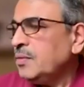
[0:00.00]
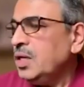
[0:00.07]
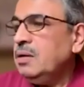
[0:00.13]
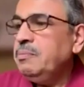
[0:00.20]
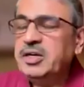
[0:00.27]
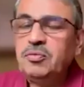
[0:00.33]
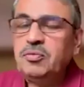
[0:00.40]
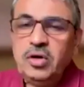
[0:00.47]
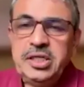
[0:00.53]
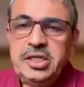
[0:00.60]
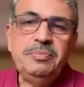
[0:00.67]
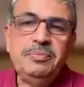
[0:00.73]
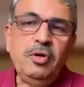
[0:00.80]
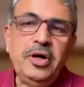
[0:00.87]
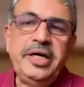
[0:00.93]
But what is
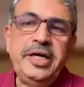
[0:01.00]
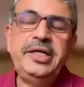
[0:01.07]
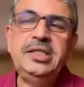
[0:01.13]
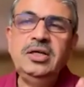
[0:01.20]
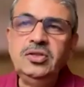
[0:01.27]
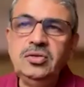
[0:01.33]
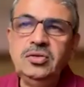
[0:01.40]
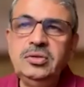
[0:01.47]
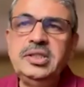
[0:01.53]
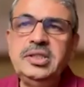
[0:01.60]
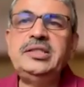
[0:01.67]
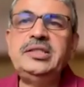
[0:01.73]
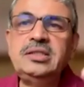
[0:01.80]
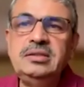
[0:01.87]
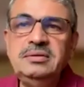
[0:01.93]
important is also that
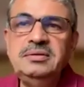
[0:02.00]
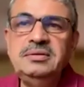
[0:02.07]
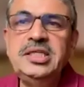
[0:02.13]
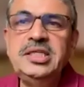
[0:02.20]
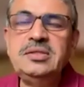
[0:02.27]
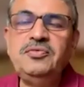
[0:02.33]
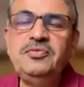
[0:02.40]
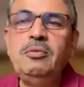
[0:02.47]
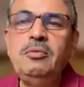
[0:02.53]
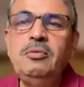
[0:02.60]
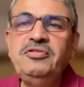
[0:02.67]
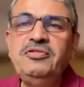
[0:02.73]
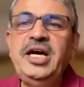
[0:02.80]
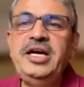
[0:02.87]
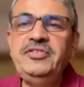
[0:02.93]
this form of
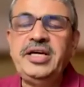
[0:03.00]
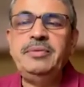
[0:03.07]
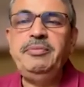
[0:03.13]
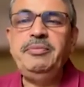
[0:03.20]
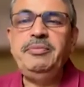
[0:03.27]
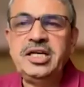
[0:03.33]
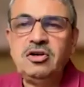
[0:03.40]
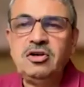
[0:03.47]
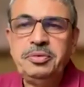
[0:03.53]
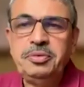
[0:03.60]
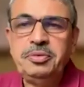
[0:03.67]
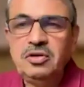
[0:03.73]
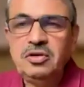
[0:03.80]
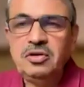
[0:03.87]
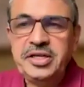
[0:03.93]
life can make copies
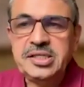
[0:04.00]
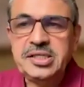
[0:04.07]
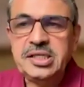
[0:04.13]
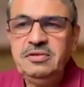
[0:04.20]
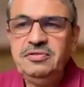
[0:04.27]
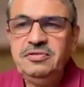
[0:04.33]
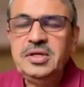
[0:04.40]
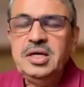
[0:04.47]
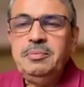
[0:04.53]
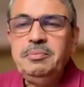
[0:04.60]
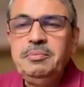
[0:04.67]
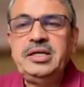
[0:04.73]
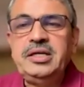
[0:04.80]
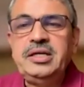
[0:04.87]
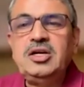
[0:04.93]
of itself,
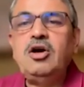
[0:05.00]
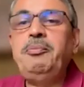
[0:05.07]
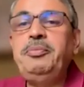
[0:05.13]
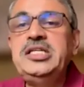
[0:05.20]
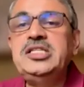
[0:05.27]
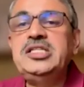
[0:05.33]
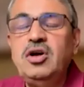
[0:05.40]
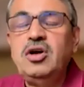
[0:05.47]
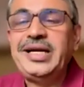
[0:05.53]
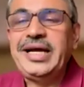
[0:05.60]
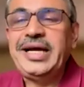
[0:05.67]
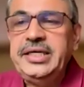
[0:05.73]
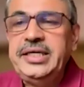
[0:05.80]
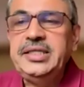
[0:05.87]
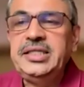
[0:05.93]
but copy is not
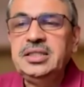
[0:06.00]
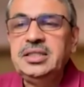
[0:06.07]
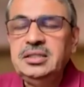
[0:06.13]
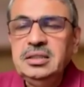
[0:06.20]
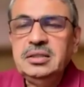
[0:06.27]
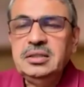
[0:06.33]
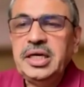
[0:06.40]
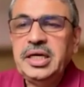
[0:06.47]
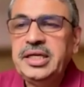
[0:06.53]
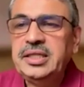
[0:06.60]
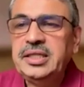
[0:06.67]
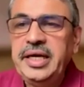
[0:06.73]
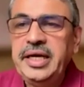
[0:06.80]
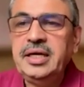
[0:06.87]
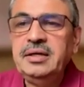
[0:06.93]
identical, and
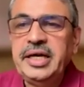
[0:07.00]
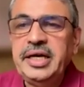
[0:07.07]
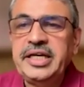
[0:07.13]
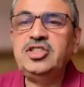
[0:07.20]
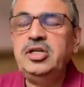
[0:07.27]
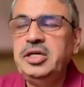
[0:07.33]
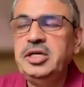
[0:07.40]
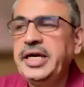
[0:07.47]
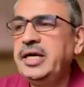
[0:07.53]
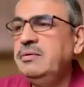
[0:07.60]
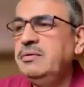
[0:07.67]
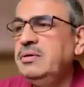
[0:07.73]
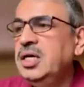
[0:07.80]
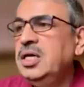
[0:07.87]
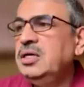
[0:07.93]
they actually can
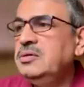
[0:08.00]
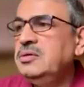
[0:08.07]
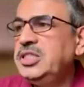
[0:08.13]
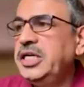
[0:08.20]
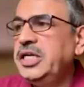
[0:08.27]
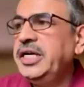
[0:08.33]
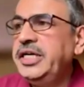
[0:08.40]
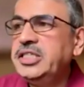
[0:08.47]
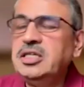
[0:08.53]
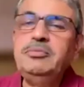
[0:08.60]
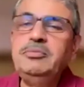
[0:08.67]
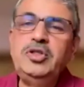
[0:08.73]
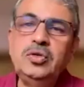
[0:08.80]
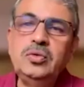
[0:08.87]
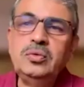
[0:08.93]
generate some
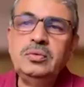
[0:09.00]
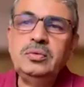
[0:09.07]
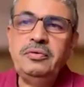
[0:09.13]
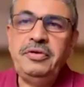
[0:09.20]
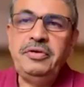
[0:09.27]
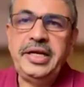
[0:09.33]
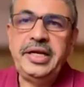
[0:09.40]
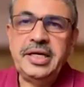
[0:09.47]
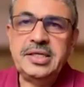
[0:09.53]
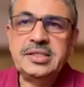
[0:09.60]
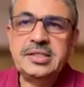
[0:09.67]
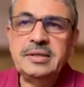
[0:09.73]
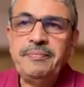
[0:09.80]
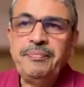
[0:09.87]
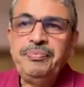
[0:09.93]
new
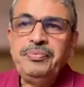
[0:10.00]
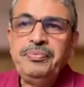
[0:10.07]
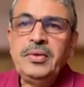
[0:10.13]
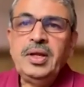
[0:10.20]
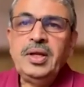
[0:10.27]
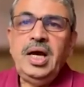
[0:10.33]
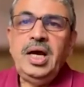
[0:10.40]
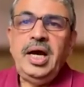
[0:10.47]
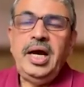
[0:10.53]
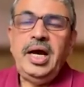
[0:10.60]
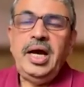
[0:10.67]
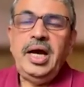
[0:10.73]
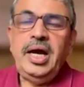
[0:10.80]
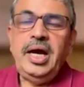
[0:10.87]
variants. And